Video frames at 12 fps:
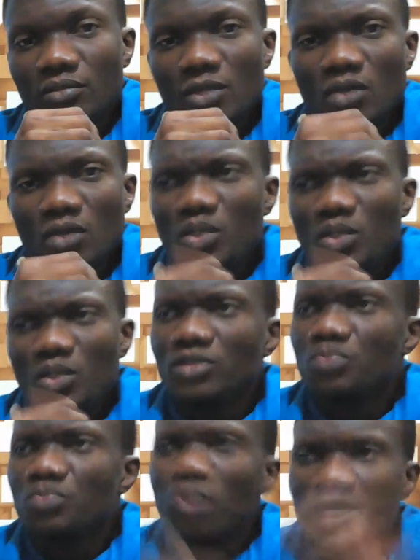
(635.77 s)
We
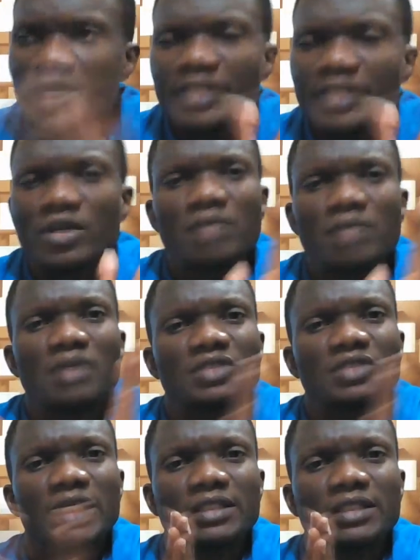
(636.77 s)
don't boldly talk about
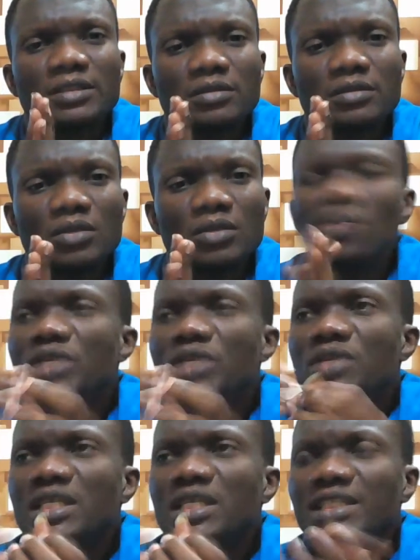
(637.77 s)
sex. We
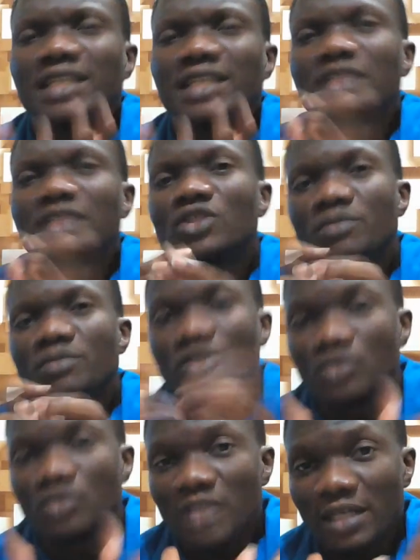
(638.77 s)
think sex is something
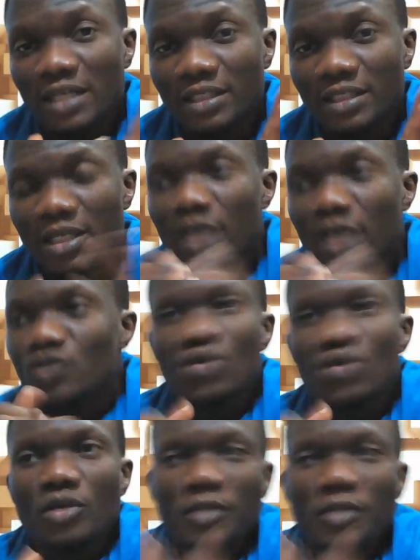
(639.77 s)
so sacred.
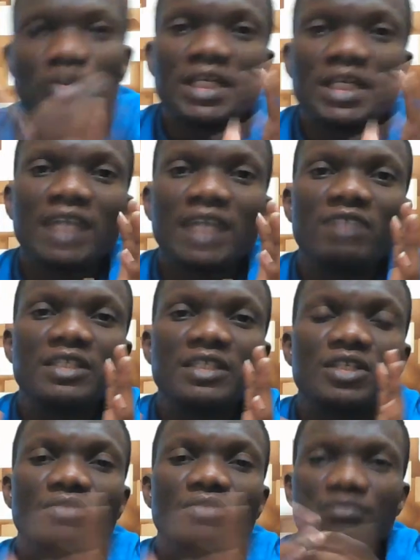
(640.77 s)
So people take
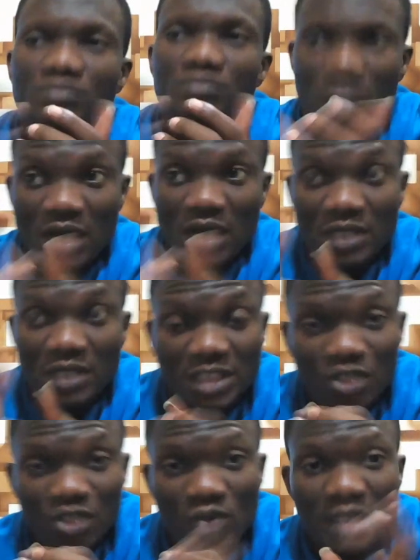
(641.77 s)
advantage of our
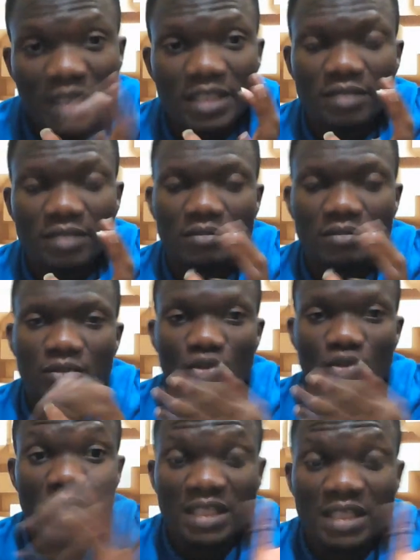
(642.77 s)
sexuality
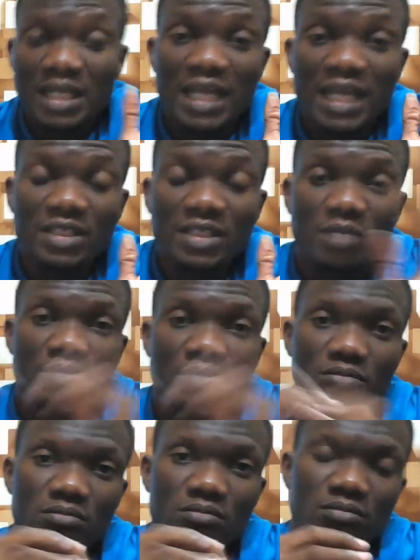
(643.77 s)
to mess our lives up.
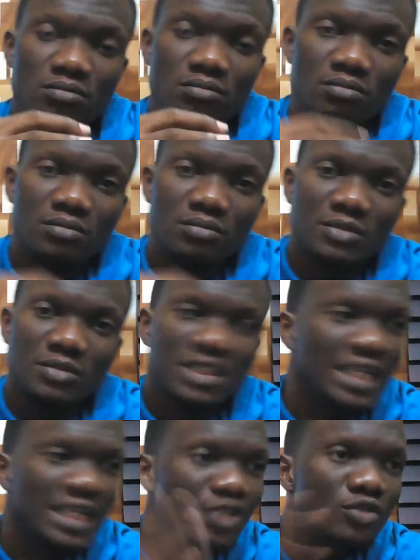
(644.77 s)

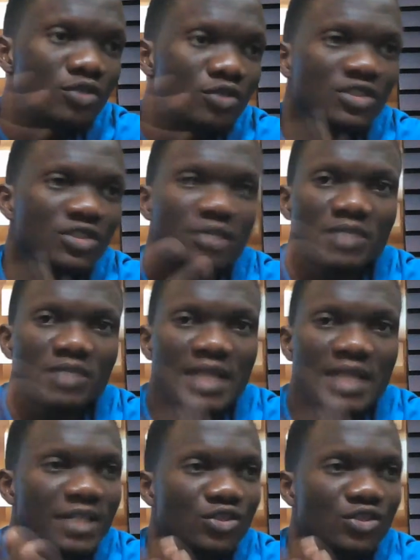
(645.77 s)
Sex shouldn't be something
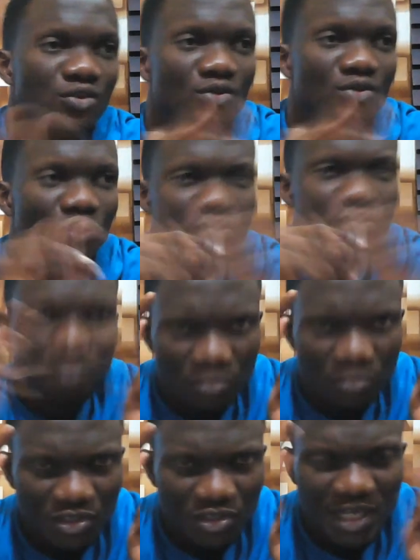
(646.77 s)
that is so
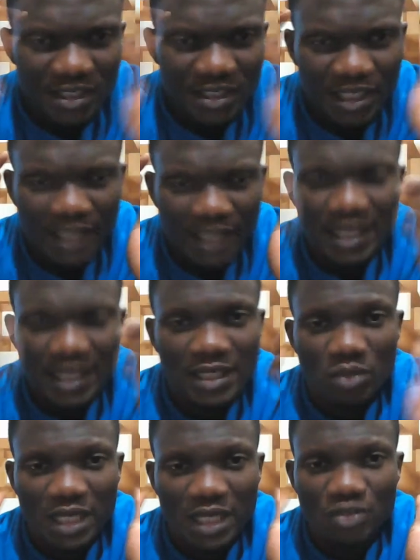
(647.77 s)
sacred like
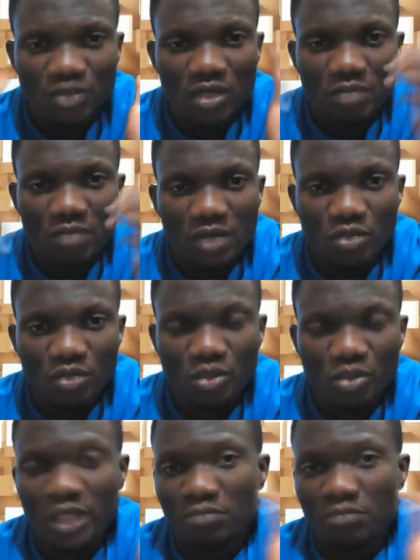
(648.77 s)
that we can't talk about openly.